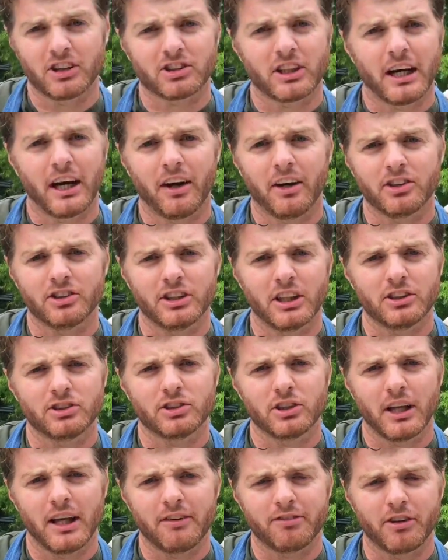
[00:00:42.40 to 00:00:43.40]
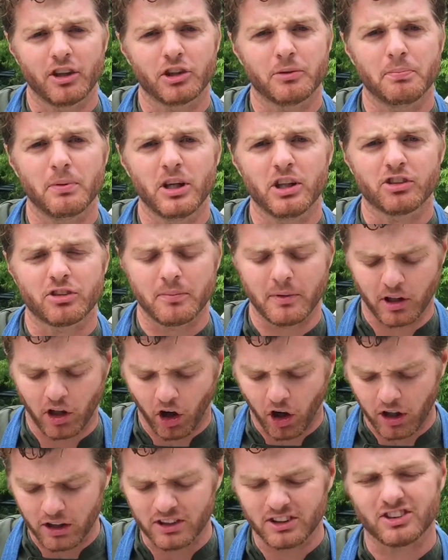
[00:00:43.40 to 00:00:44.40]
fresh carrots yesterday, fresh beets from the
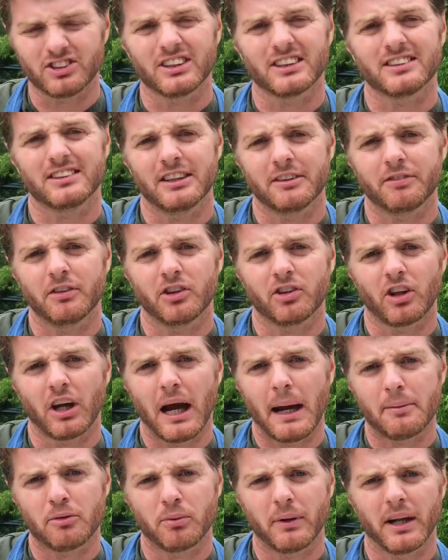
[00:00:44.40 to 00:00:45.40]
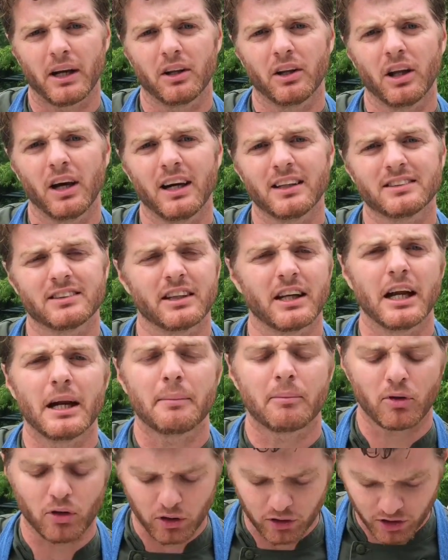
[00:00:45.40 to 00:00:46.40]
garden, six different types. We had a Lutz, an
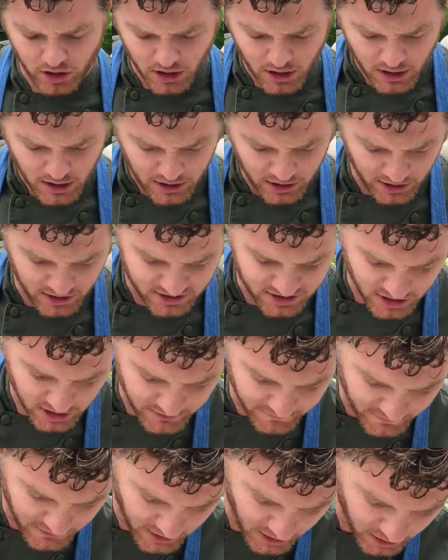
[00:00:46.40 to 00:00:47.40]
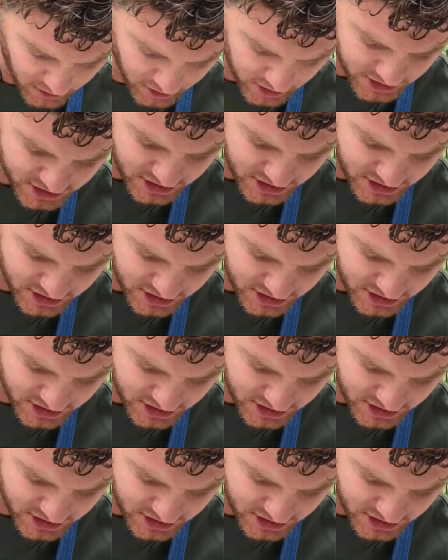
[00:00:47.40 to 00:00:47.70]
Emerald. You can look at the color